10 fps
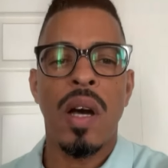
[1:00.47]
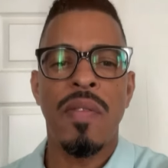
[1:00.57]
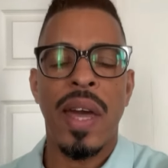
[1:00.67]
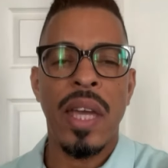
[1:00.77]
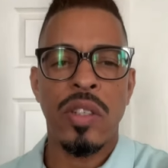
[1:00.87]

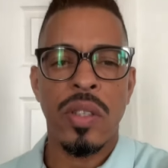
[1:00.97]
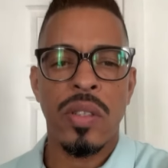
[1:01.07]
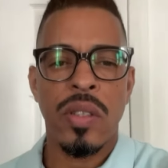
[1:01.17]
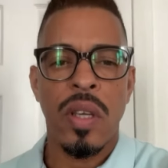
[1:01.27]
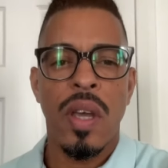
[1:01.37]
of
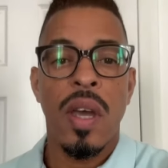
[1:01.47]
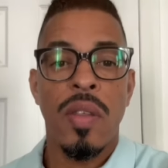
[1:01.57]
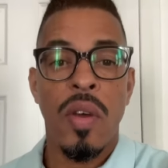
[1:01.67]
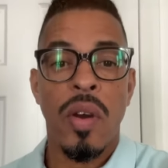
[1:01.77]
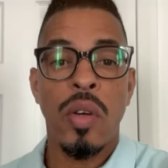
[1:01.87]
agents.
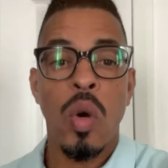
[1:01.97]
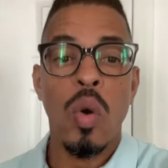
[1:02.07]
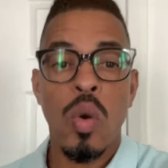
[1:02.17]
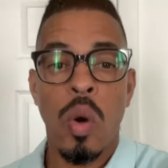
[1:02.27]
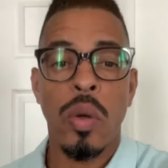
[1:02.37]
There are no
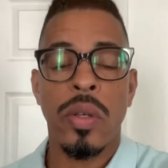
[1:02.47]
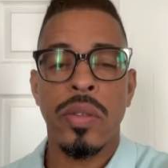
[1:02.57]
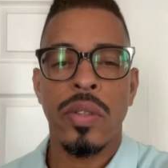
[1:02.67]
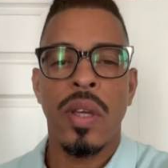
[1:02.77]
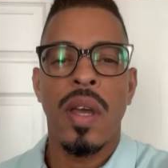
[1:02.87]
quotas.